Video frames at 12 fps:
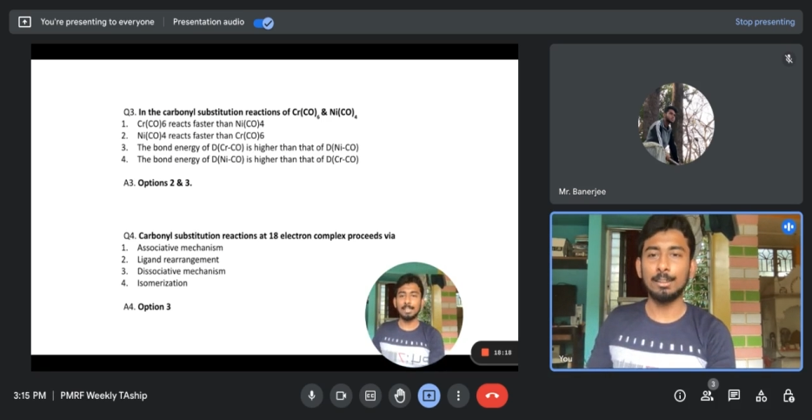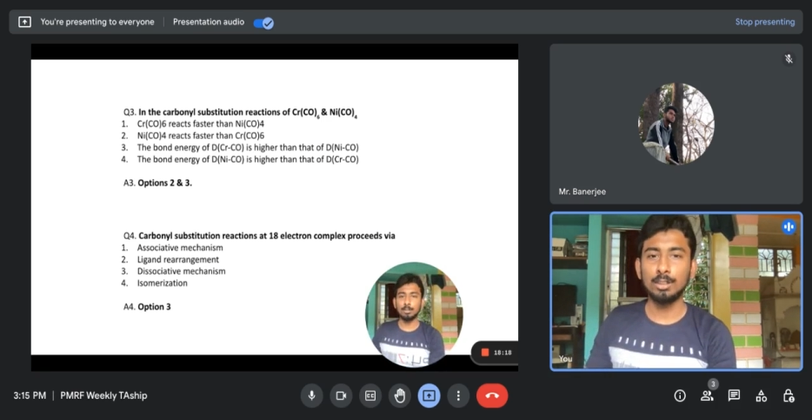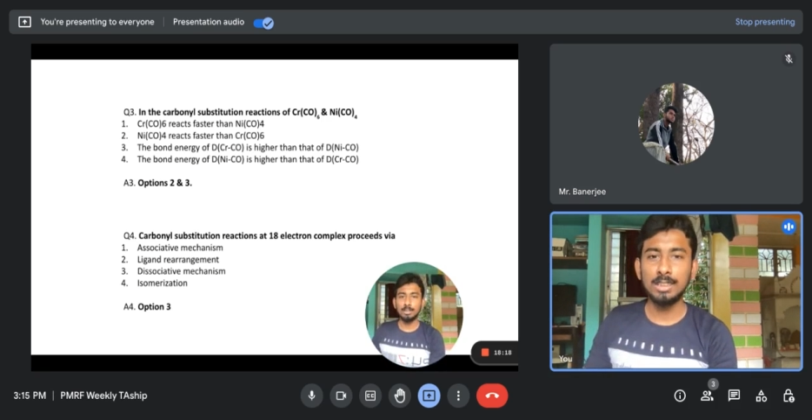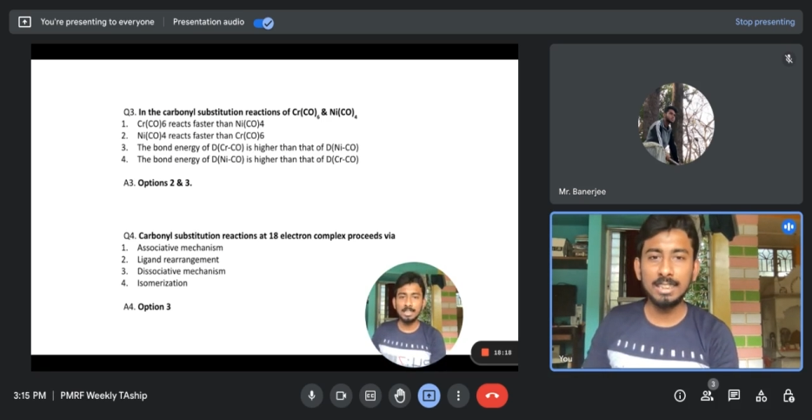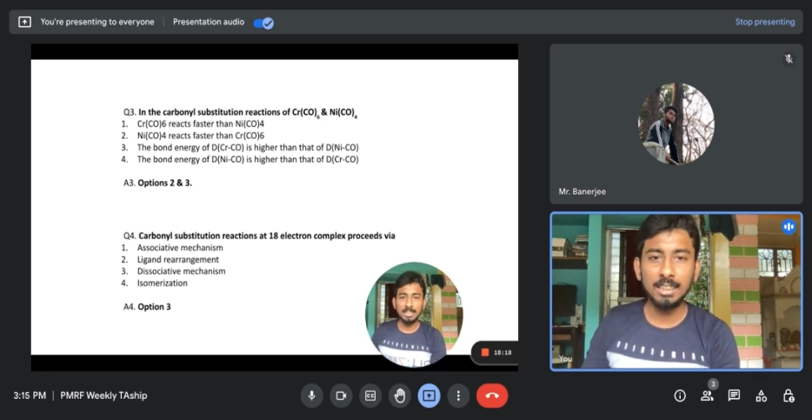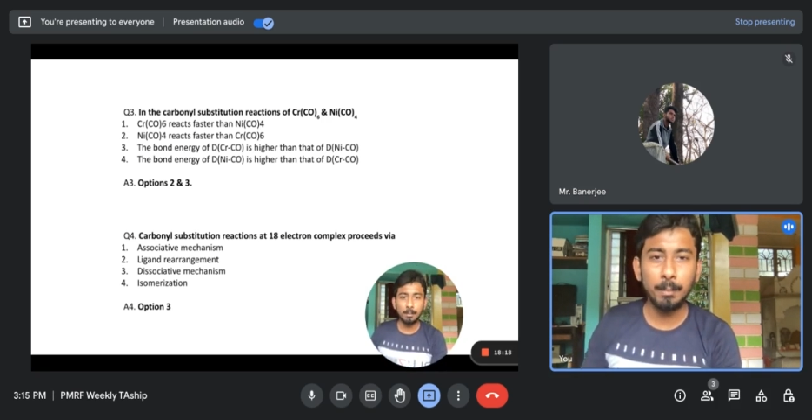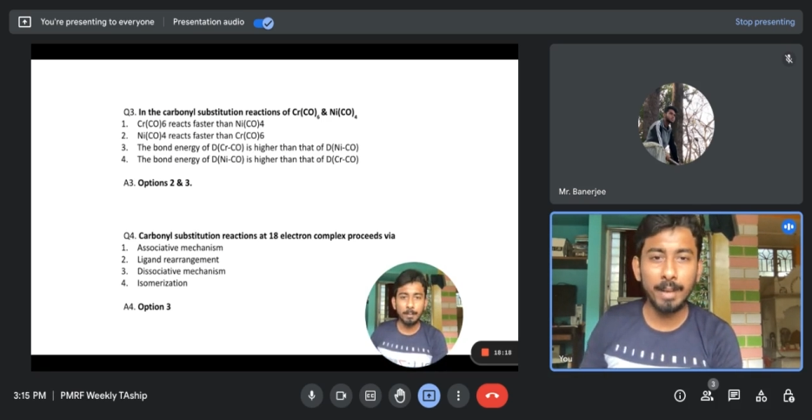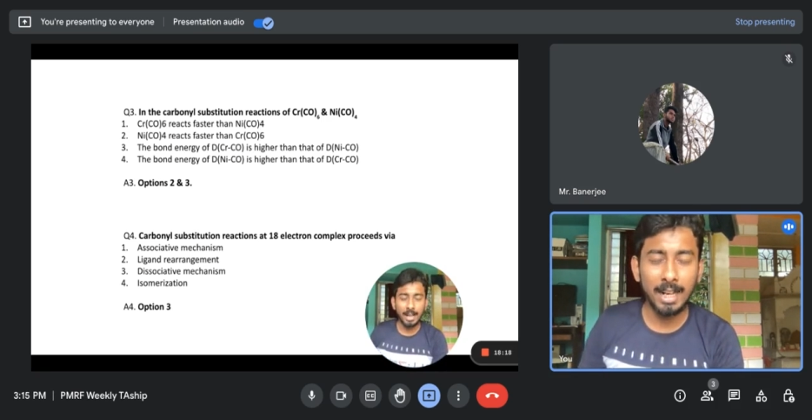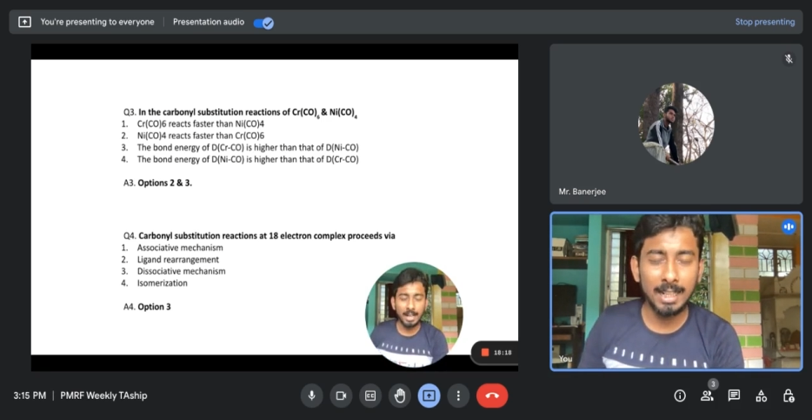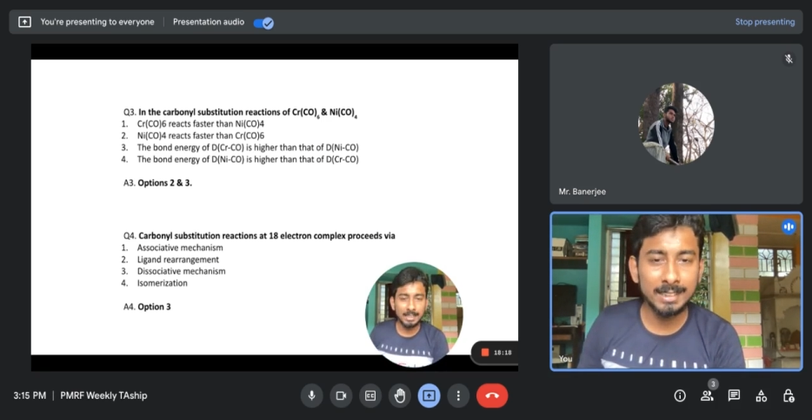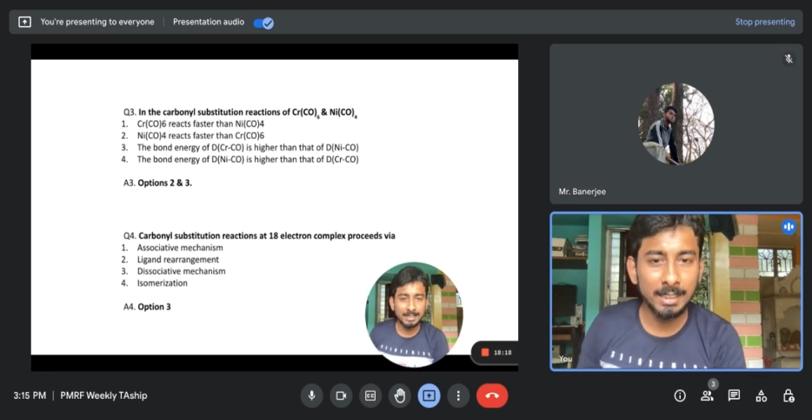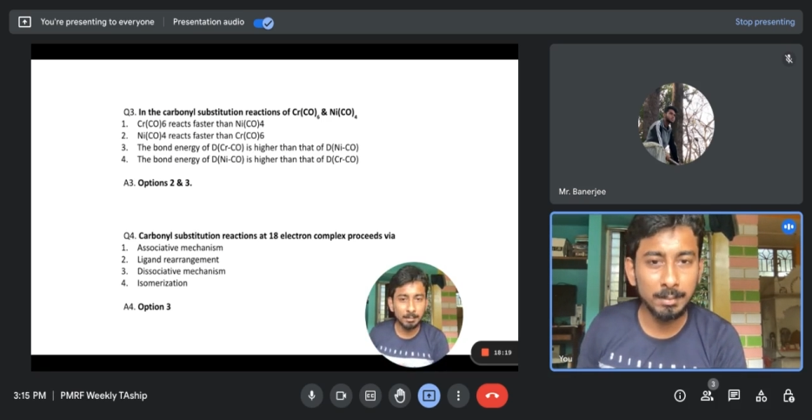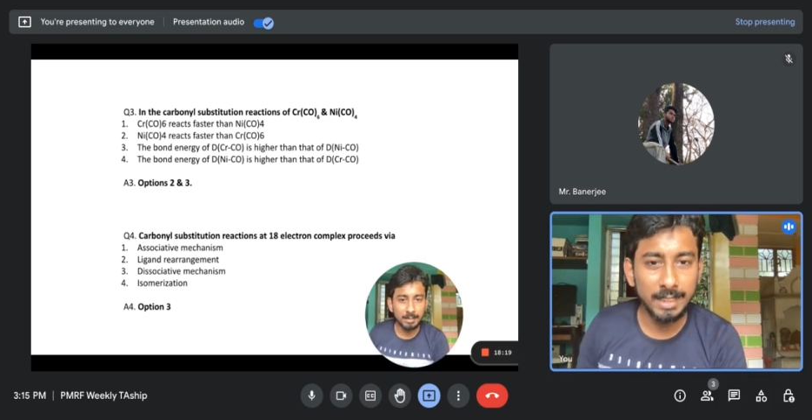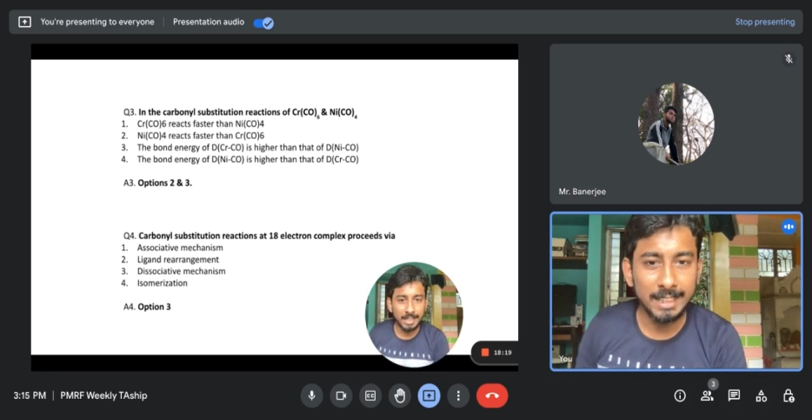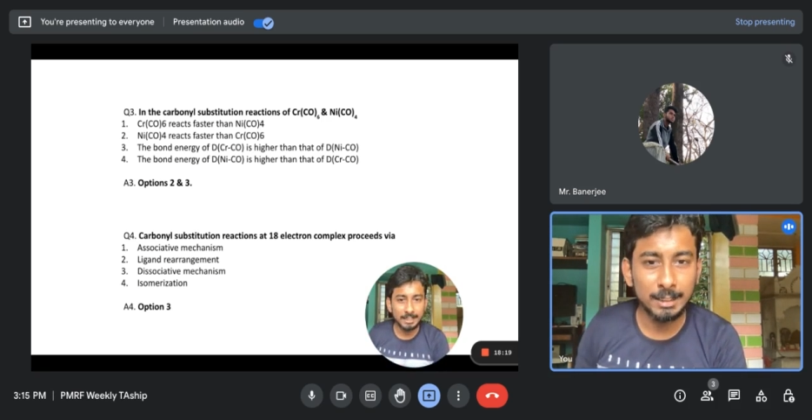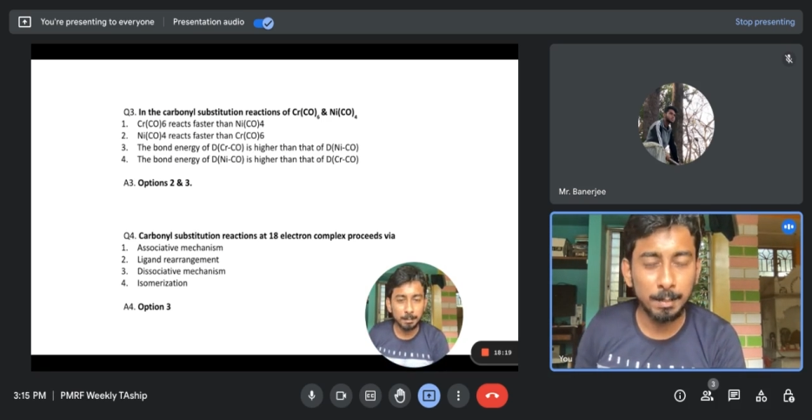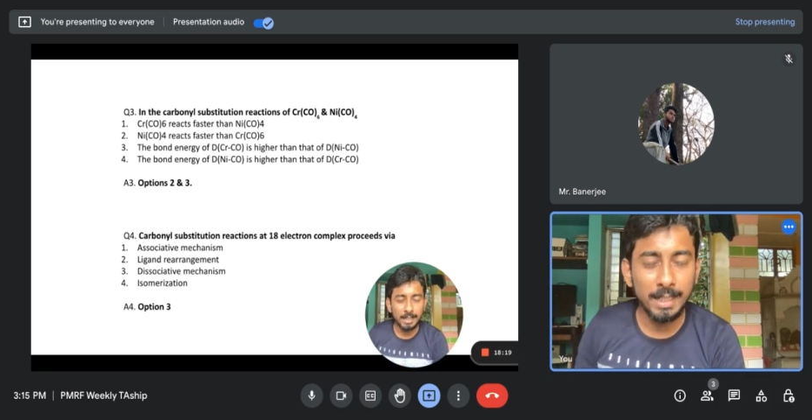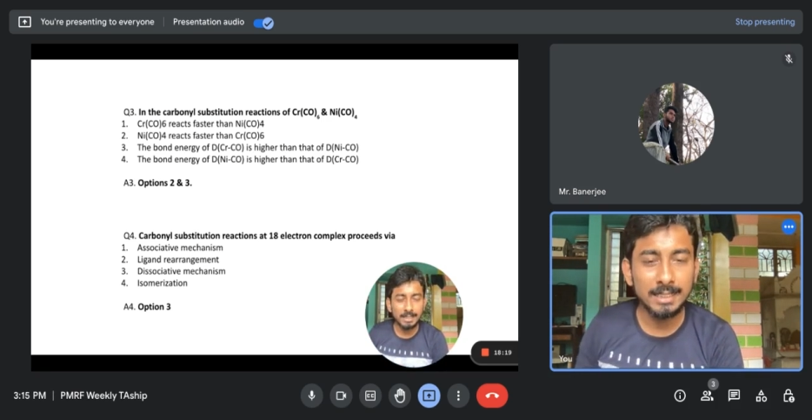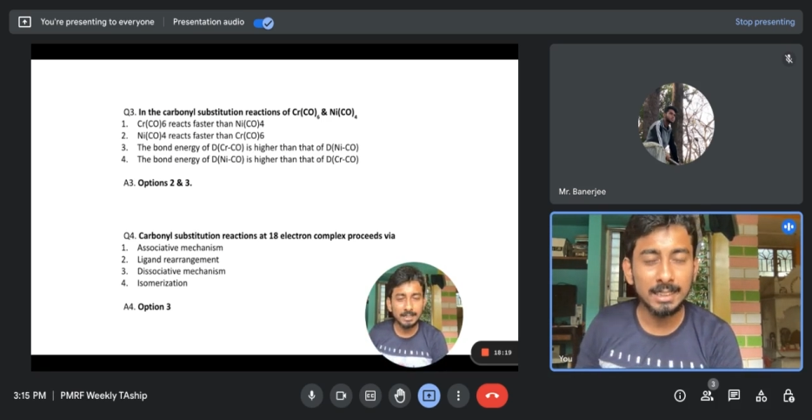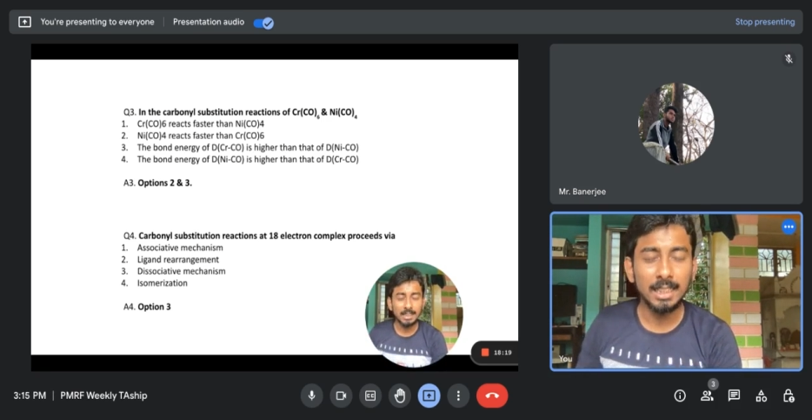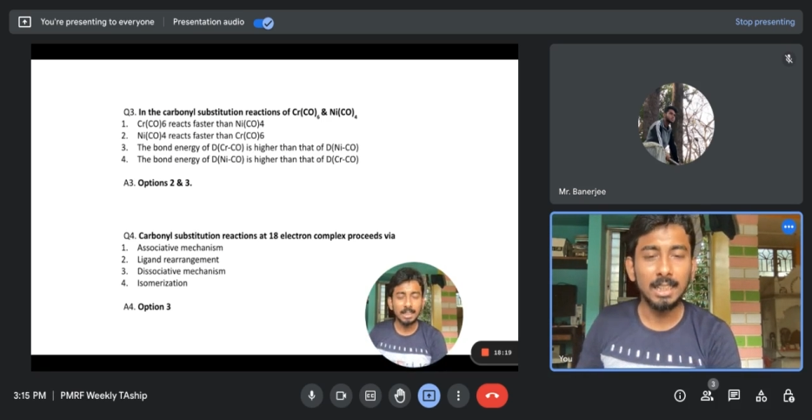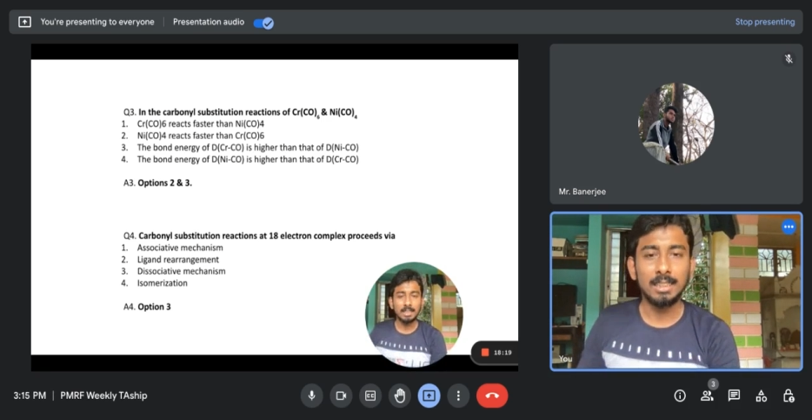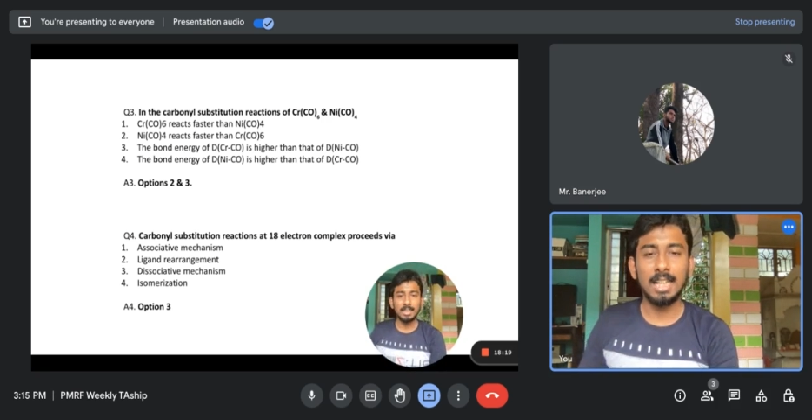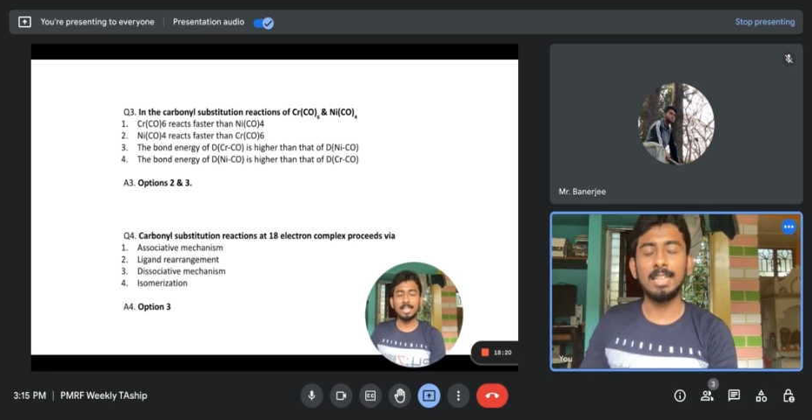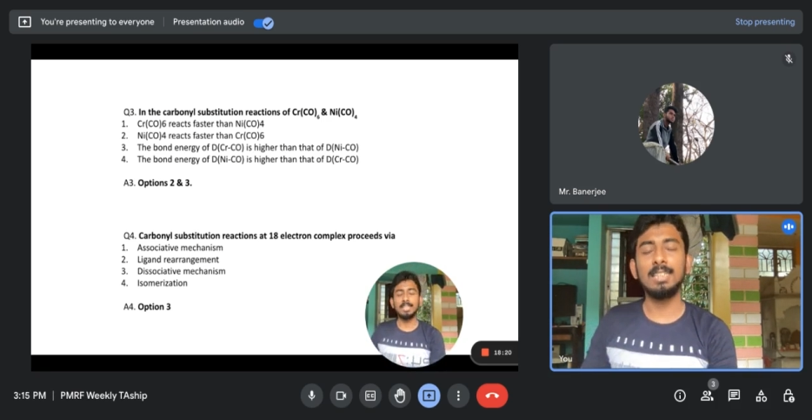the associative mechanism takes place.